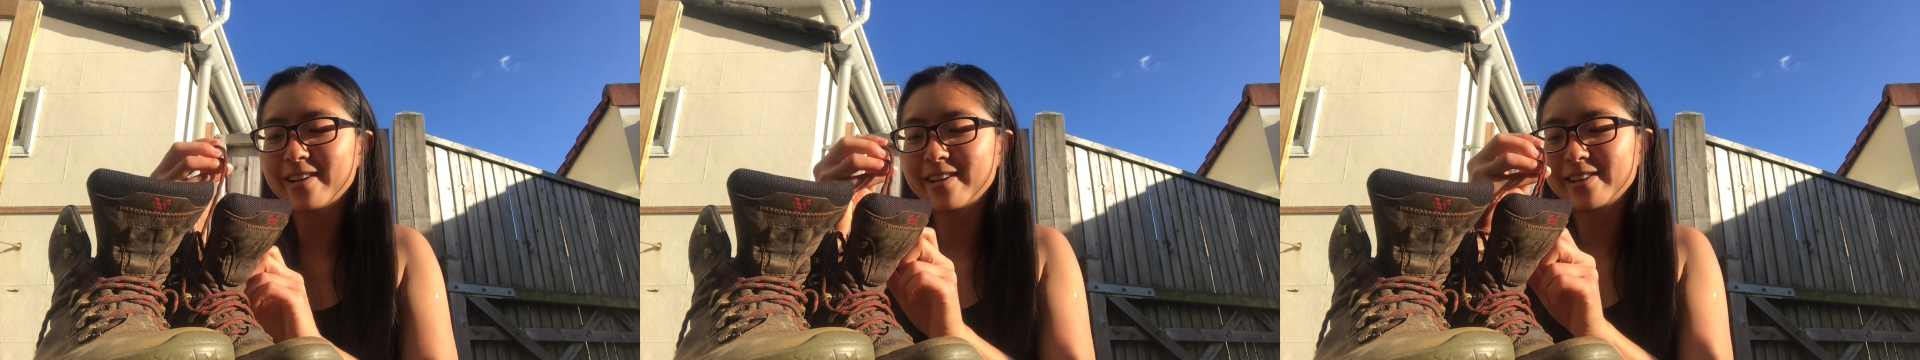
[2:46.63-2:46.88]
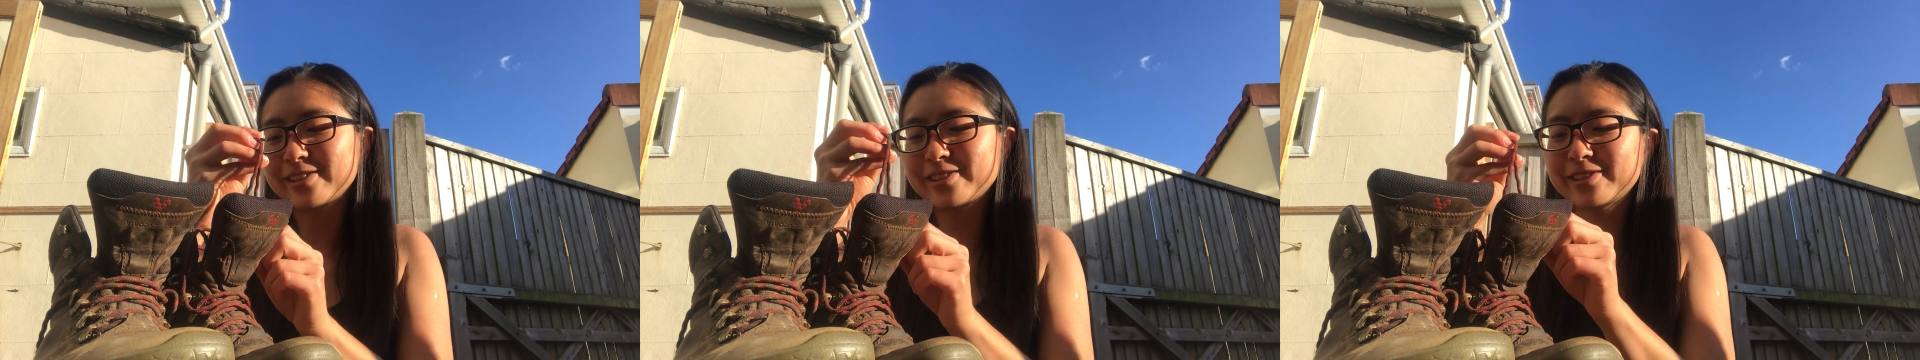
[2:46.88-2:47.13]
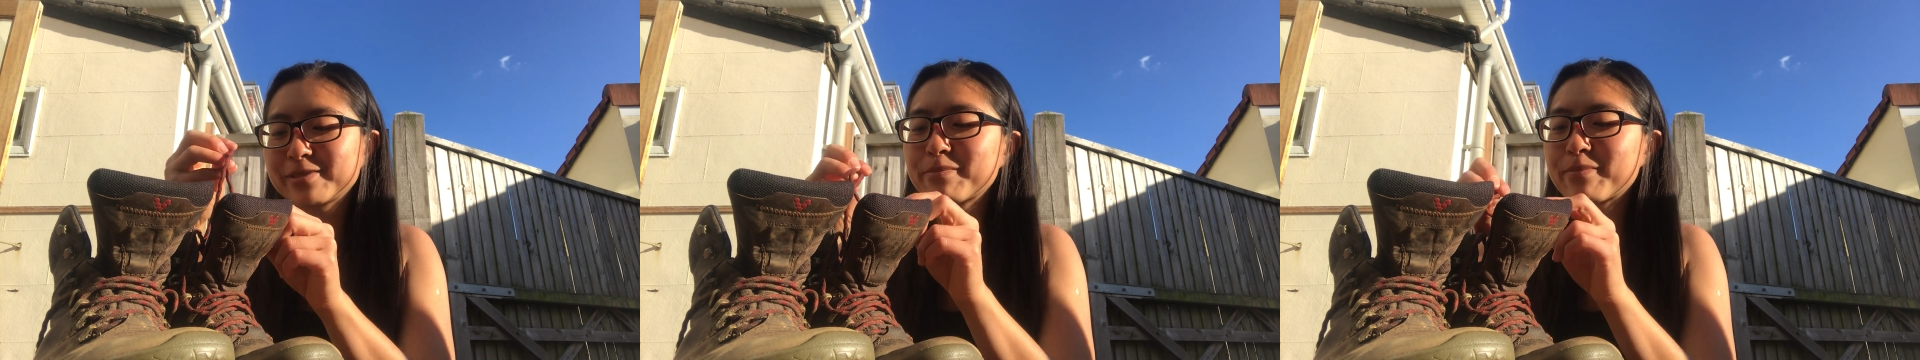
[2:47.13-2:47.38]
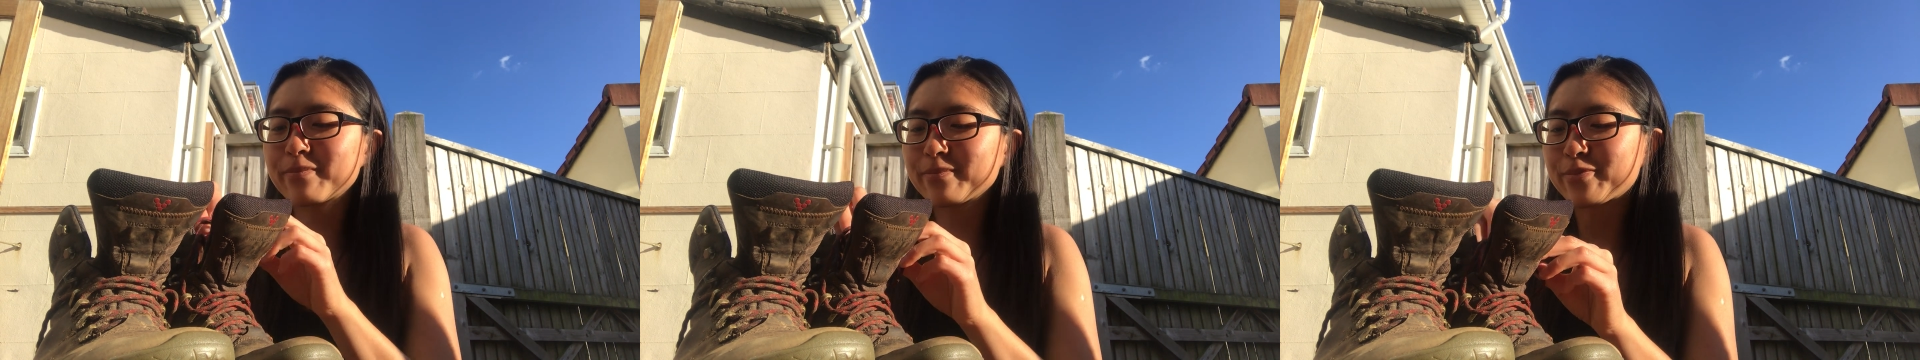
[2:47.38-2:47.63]
it's
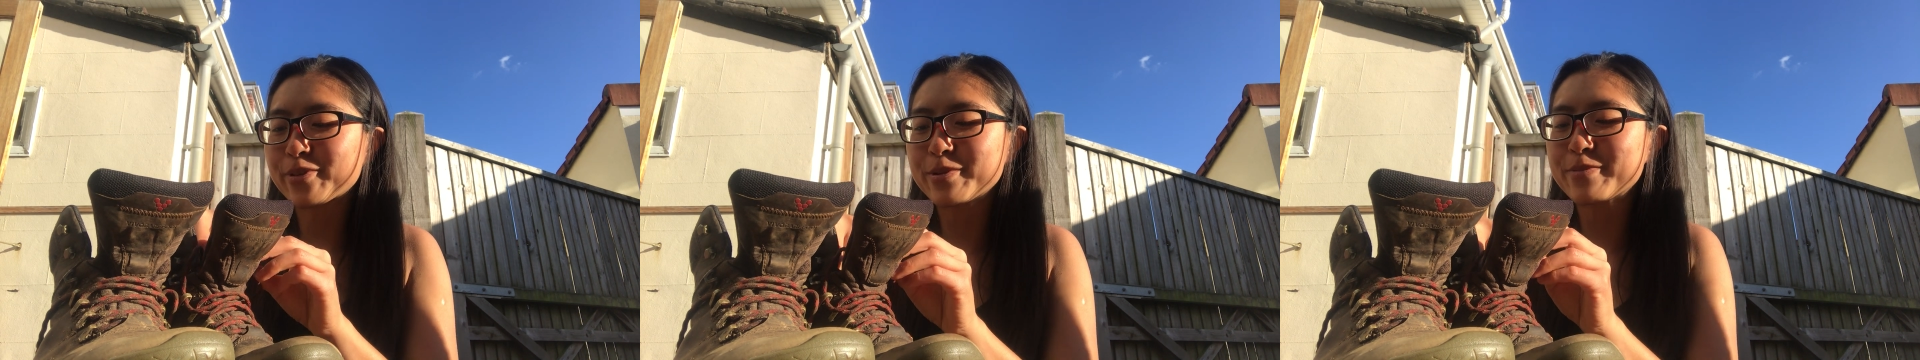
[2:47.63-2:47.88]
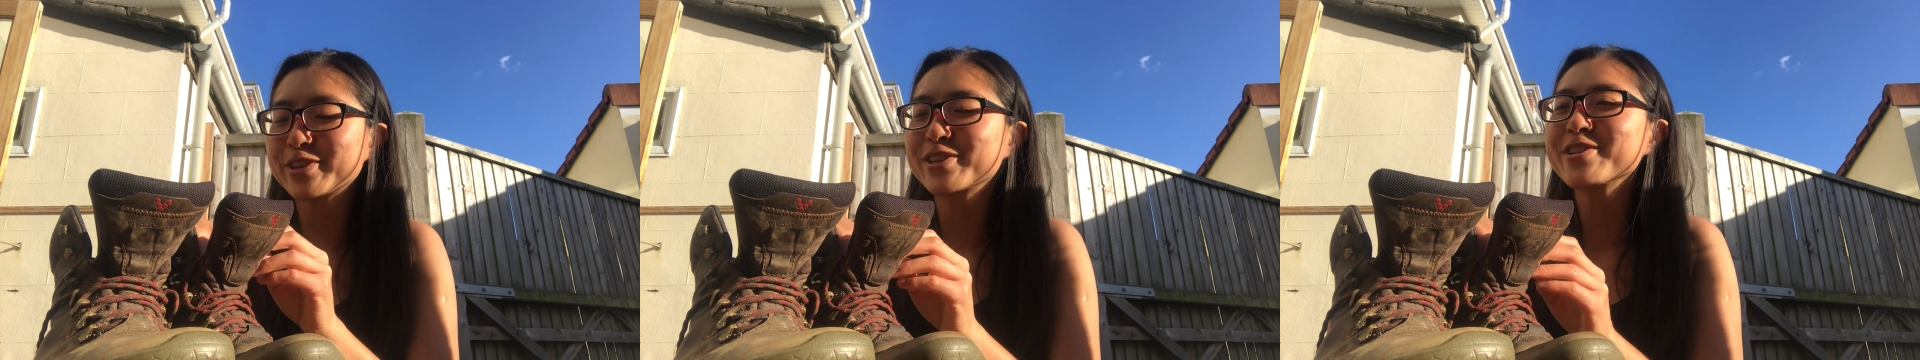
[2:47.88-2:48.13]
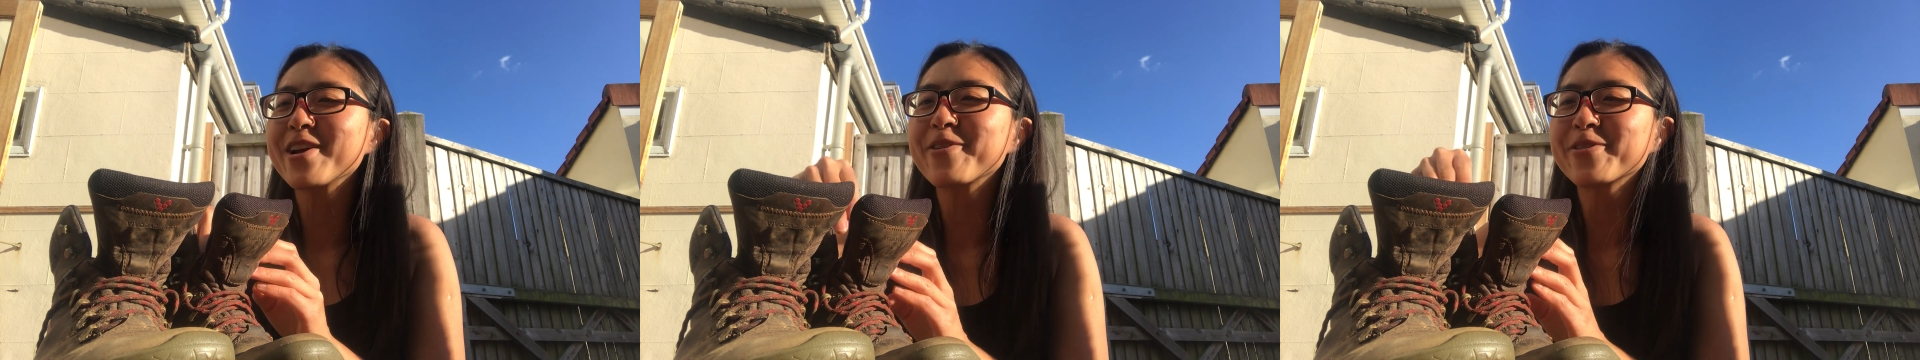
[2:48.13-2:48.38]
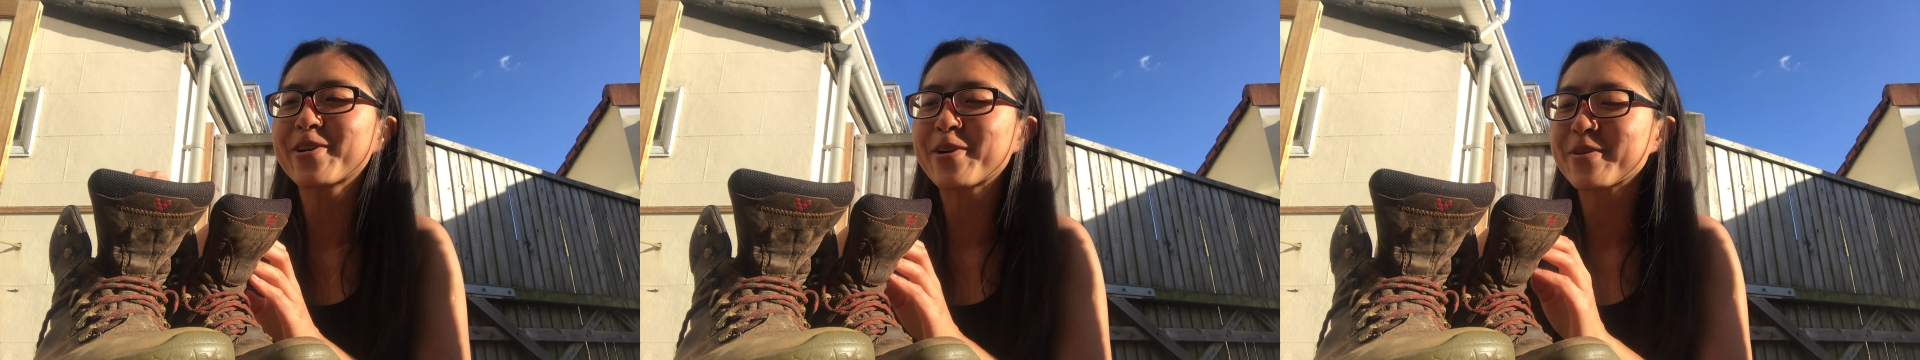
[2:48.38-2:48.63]
pretty much
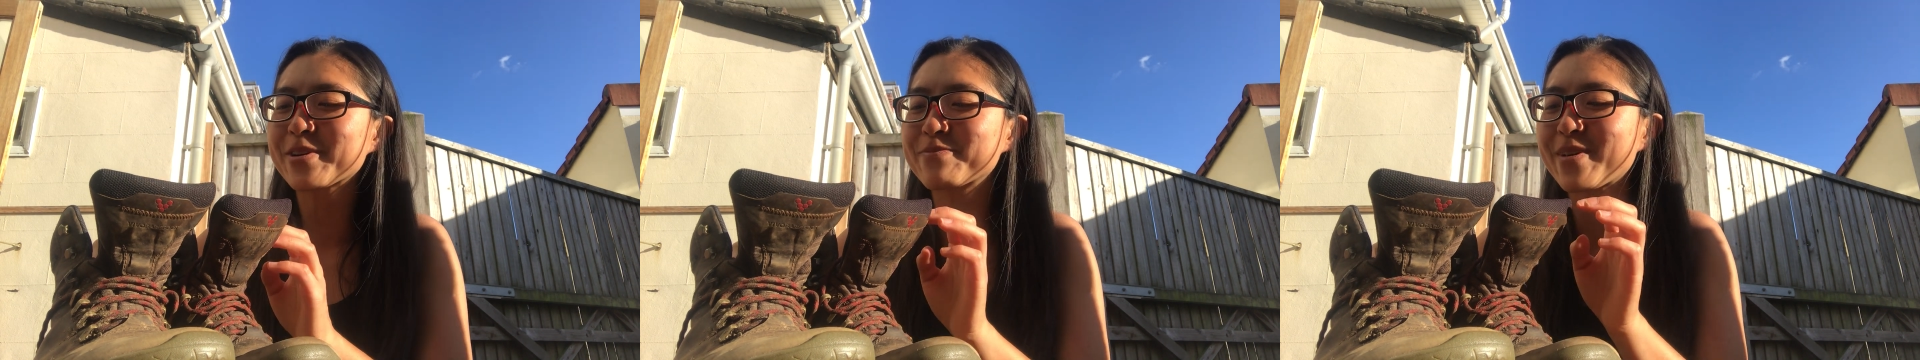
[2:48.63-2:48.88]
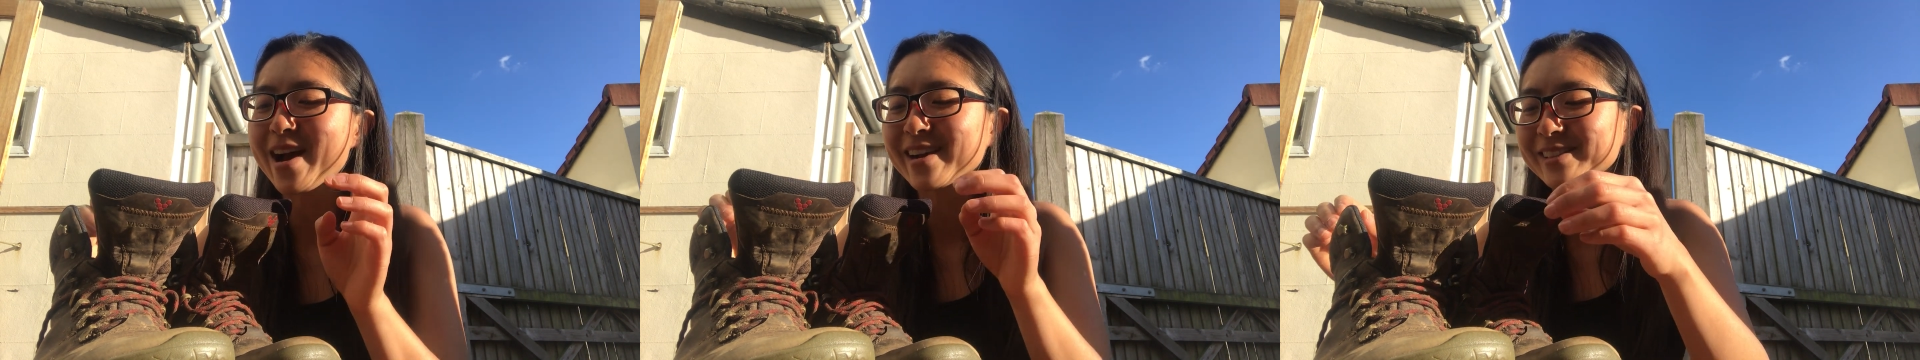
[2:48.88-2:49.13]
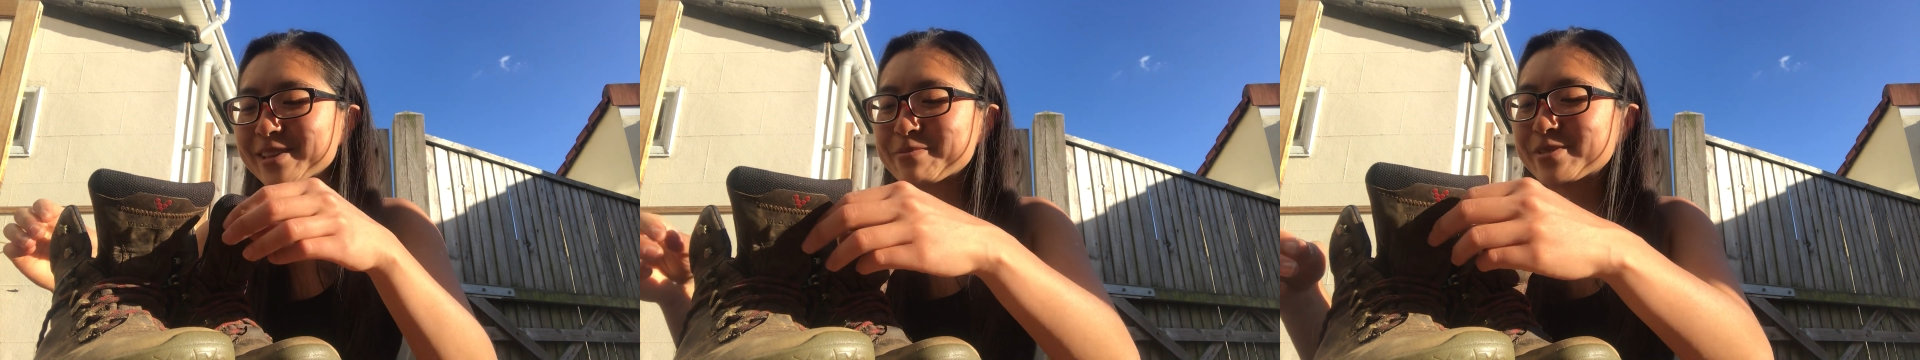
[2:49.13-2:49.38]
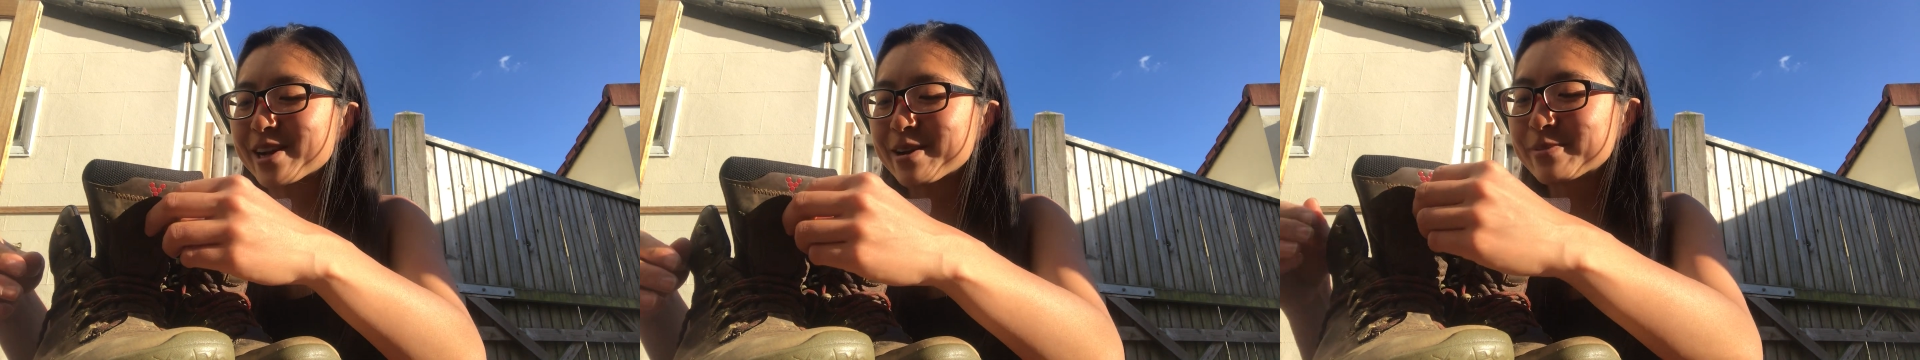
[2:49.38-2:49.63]
no going back.
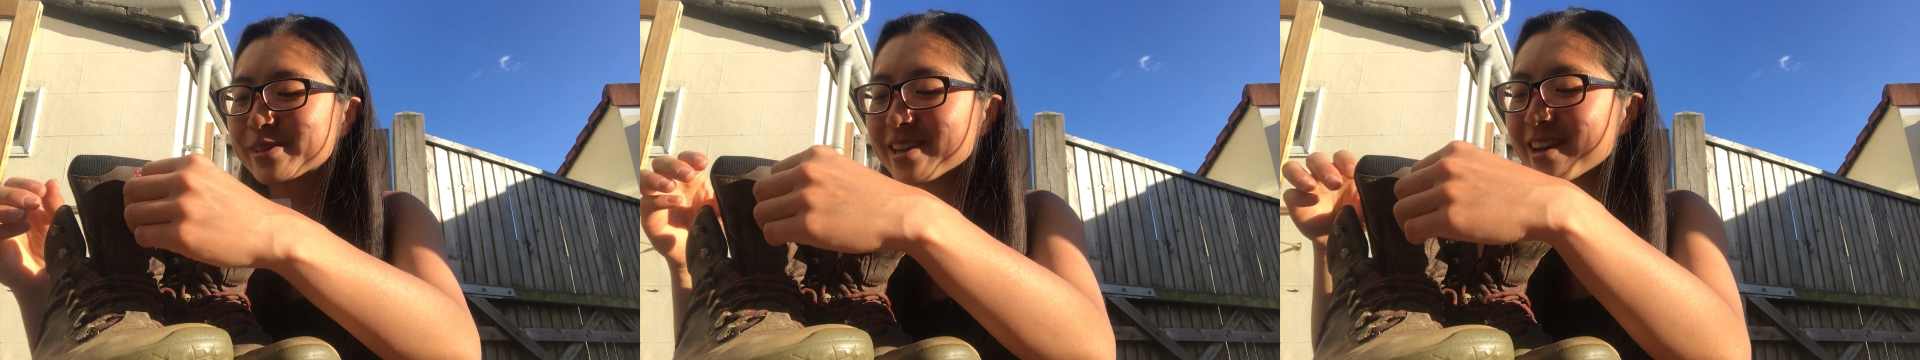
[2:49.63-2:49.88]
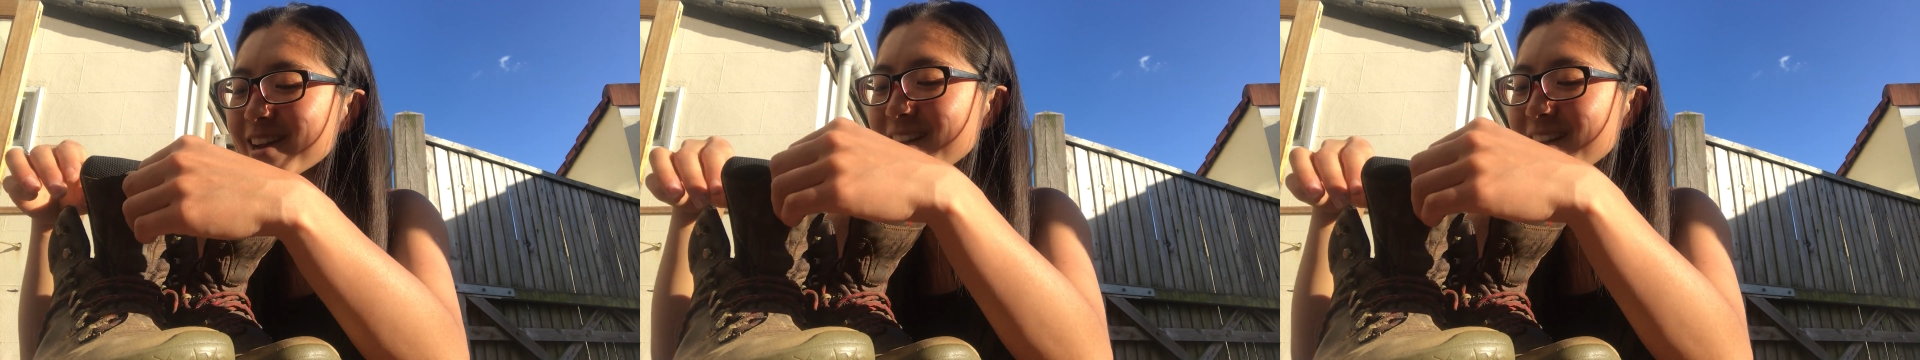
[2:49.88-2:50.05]
Sometimes